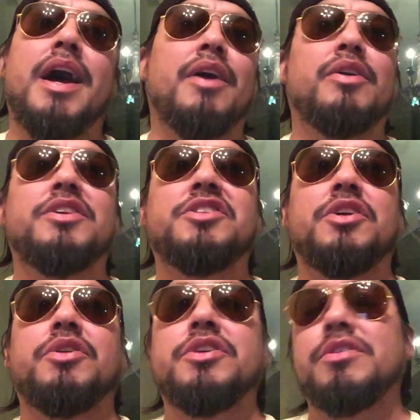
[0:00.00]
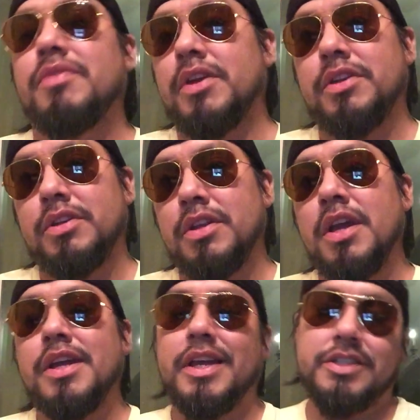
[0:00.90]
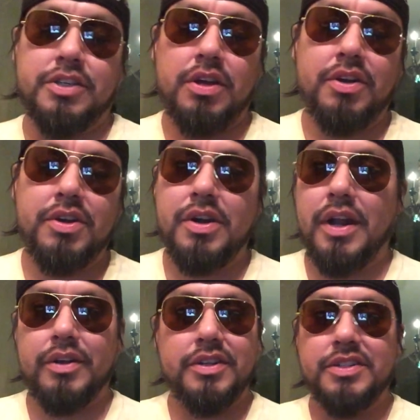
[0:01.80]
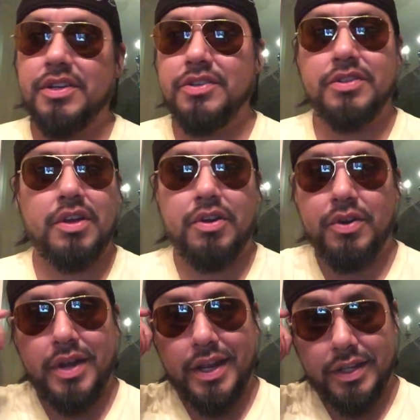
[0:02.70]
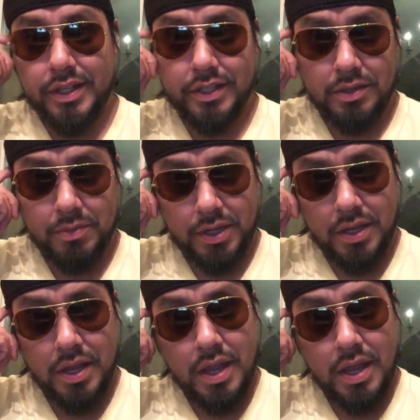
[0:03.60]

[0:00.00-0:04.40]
I don't consider his fucking. He has a daughter. I don't consider his daughter anything to me.